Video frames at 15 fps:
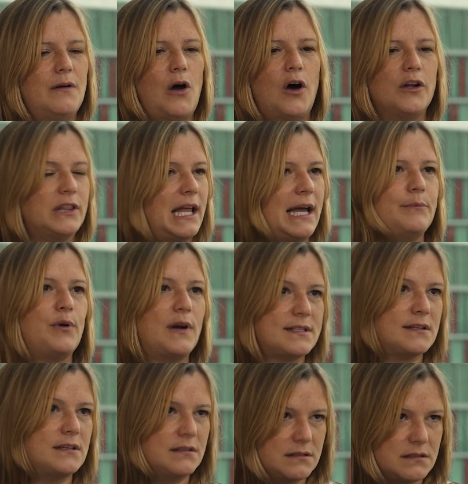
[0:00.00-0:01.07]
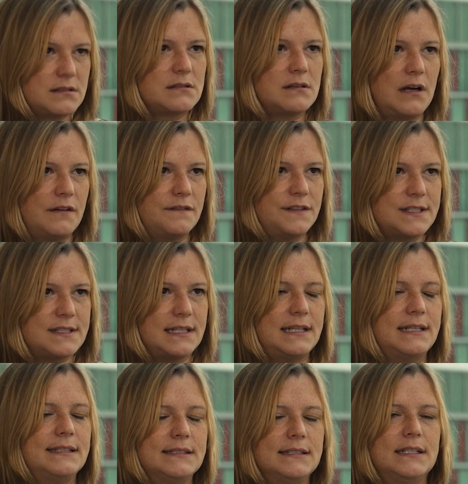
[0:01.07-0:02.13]
online presence,
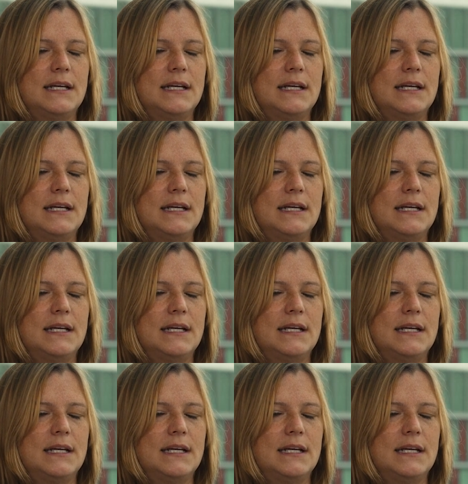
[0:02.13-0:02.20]
obviously.